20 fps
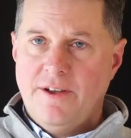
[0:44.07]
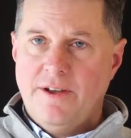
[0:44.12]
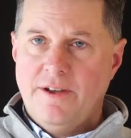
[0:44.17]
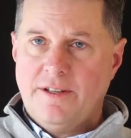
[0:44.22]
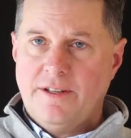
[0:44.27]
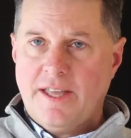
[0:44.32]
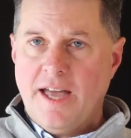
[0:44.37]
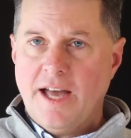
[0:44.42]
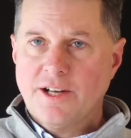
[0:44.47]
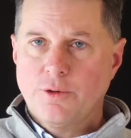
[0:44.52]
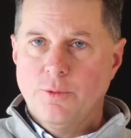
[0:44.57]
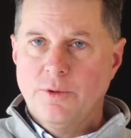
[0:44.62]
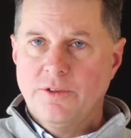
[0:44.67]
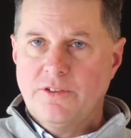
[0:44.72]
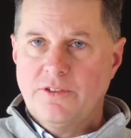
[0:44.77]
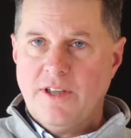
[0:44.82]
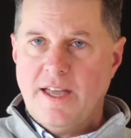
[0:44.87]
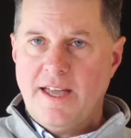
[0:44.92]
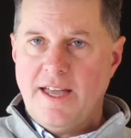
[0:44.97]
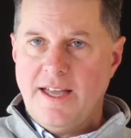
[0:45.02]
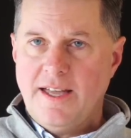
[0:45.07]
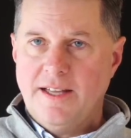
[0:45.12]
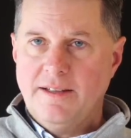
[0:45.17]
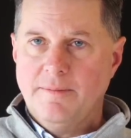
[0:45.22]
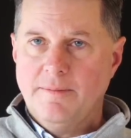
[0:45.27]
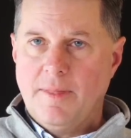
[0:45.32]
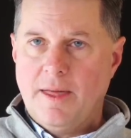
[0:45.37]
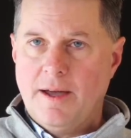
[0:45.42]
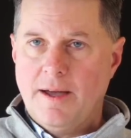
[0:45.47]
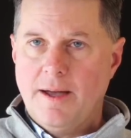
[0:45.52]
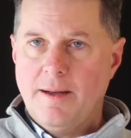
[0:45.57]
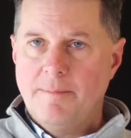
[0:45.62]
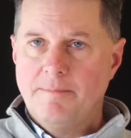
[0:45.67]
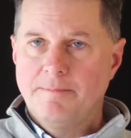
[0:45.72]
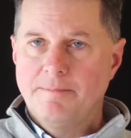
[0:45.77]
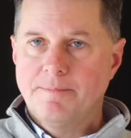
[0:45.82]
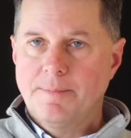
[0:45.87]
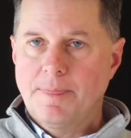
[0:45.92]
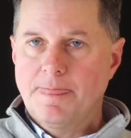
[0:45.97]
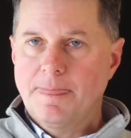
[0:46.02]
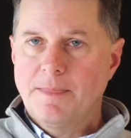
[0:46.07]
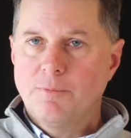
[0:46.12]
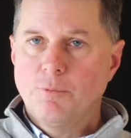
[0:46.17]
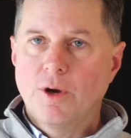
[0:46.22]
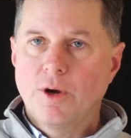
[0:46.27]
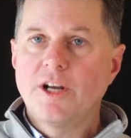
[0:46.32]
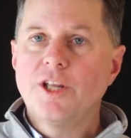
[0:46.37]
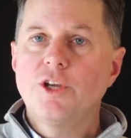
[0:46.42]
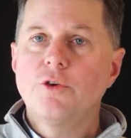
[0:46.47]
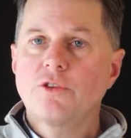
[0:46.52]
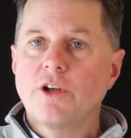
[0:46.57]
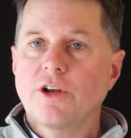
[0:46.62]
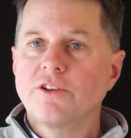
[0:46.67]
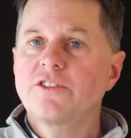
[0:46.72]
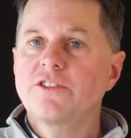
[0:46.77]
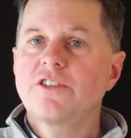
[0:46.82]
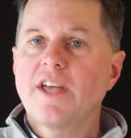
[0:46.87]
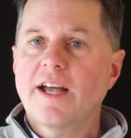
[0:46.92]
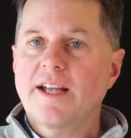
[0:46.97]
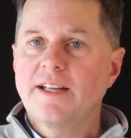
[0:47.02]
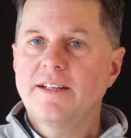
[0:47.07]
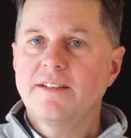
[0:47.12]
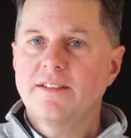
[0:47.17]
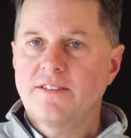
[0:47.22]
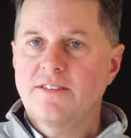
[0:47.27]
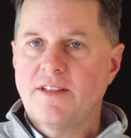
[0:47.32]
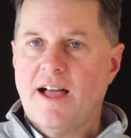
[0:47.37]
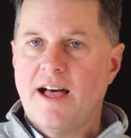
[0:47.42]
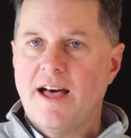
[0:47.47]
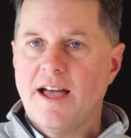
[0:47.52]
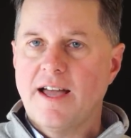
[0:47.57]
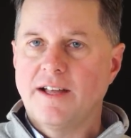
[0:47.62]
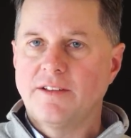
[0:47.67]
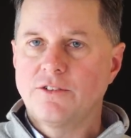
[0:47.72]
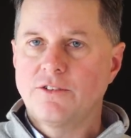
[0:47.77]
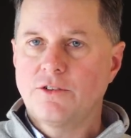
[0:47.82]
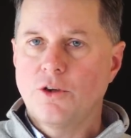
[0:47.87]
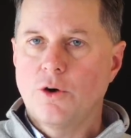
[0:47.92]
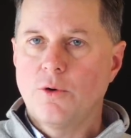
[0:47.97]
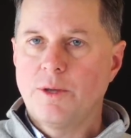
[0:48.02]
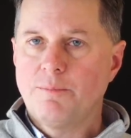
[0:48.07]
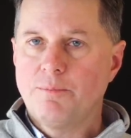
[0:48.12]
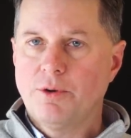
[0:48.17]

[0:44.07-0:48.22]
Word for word: a catcher was saying, um, we're going to use our second sign. So he